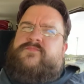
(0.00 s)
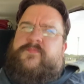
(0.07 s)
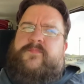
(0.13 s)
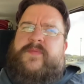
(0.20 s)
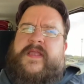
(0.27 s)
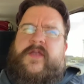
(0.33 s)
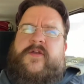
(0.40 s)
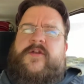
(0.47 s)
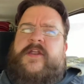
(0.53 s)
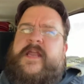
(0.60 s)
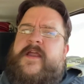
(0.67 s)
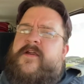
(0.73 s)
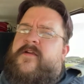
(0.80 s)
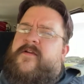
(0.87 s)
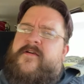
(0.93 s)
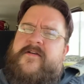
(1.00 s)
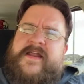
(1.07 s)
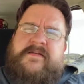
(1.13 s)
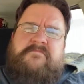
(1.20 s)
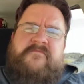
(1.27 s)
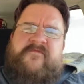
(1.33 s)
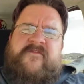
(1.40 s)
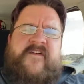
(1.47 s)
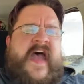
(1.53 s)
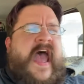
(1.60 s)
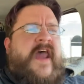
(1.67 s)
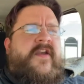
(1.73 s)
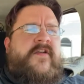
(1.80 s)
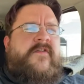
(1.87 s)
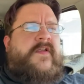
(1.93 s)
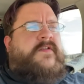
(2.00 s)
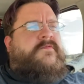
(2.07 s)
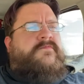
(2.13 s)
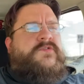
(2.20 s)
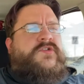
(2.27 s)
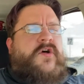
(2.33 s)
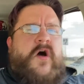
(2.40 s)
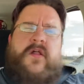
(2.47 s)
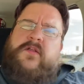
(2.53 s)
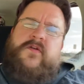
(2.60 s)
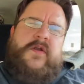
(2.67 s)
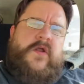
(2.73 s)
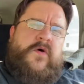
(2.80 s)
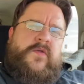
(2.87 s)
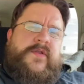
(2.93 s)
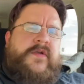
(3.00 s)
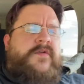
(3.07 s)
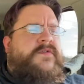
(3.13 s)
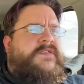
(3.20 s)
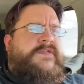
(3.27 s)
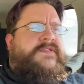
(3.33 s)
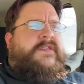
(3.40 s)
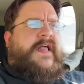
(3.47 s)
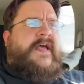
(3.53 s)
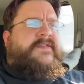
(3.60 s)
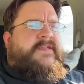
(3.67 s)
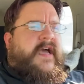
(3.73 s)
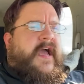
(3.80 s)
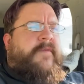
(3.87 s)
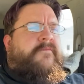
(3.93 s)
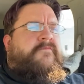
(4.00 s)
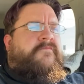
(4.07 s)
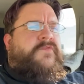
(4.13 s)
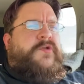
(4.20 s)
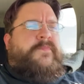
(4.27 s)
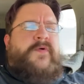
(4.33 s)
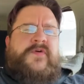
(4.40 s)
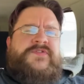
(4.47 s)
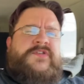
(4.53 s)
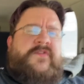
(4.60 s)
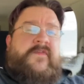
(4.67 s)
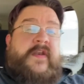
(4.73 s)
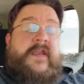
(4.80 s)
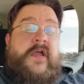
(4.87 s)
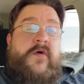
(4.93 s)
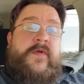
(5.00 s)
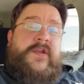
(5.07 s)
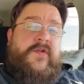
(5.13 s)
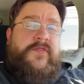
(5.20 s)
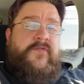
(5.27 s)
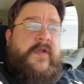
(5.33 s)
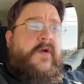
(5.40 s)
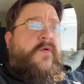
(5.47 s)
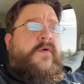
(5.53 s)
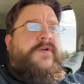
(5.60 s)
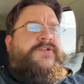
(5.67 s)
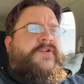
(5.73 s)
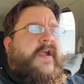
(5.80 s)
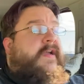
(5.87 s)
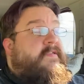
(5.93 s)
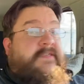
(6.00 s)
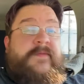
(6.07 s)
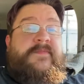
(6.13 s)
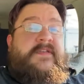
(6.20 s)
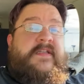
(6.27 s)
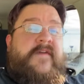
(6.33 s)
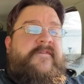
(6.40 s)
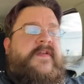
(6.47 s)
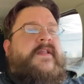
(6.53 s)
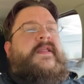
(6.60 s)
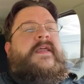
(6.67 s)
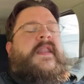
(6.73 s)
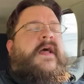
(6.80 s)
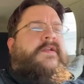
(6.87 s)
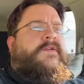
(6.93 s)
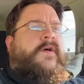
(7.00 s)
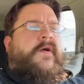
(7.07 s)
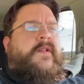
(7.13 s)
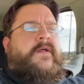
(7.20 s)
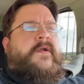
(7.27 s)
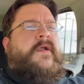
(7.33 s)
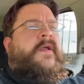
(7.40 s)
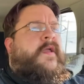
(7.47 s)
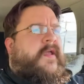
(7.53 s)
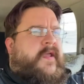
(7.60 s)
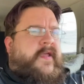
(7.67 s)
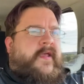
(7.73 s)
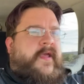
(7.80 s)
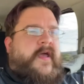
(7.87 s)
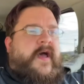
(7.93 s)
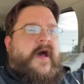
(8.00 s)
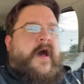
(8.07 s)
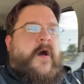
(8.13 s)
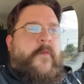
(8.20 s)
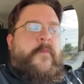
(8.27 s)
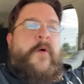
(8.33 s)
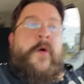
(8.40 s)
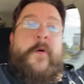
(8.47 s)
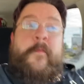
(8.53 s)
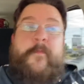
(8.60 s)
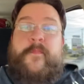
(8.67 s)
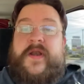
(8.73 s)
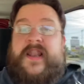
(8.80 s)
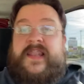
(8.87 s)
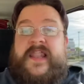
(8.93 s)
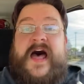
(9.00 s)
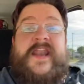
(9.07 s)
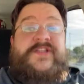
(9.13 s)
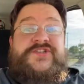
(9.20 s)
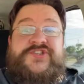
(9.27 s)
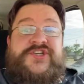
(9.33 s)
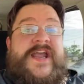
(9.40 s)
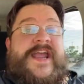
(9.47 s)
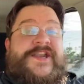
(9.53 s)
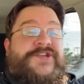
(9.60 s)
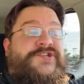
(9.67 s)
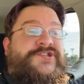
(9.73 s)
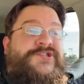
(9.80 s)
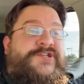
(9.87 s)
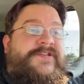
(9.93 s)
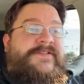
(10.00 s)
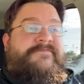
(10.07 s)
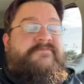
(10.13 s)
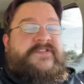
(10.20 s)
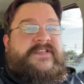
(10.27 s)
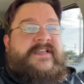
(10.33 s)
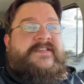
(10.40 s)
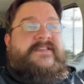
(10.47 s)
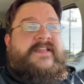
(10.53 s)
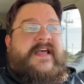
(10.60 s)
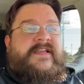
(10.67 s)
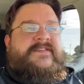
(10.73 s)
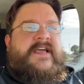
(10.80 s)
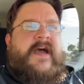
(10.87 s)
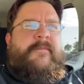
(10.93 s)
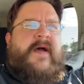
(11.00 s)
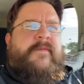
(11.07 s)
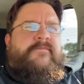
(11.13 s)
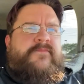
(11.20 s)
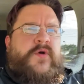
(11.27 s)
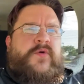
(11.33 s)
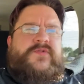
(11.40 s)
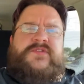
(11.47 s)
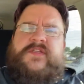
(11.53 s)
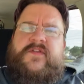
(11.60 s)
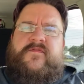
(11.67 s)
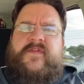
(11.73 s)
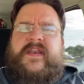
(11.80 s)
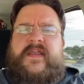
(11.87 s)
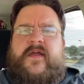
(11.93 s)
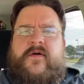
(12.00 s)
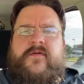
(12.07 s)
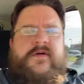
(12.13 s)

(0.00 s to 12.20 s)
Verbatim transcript: beardier and fatter and taller and older since last time you posted a video, and you're three quarters right, because I'm definitely not taller. Um, but a lot has changed since the last time I posted a video.